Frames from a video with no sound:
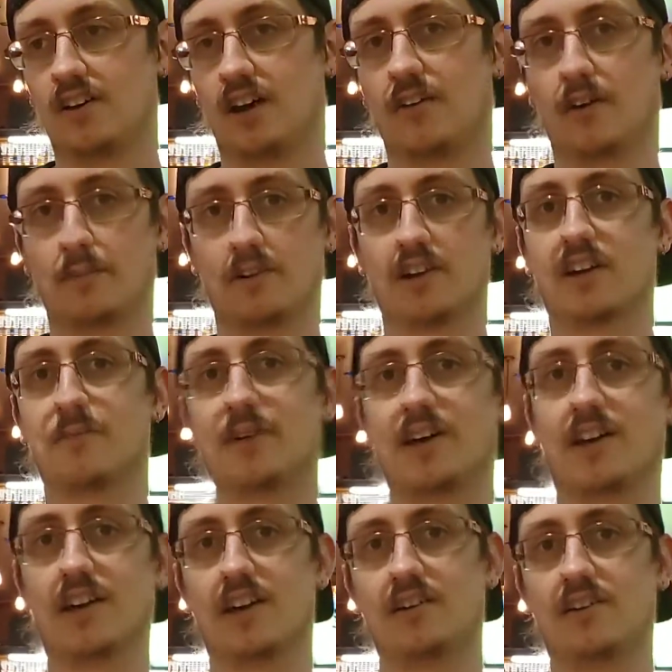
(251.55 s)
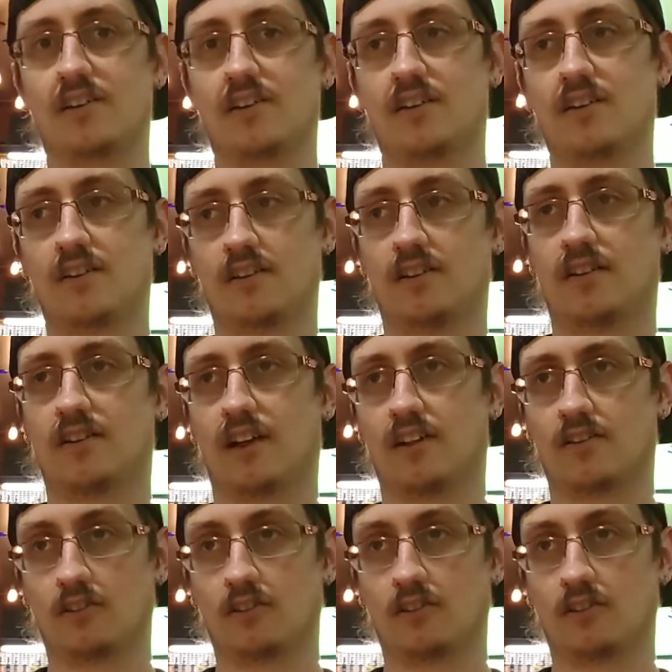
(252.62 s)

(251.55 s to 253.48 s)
When I plug it back in, I,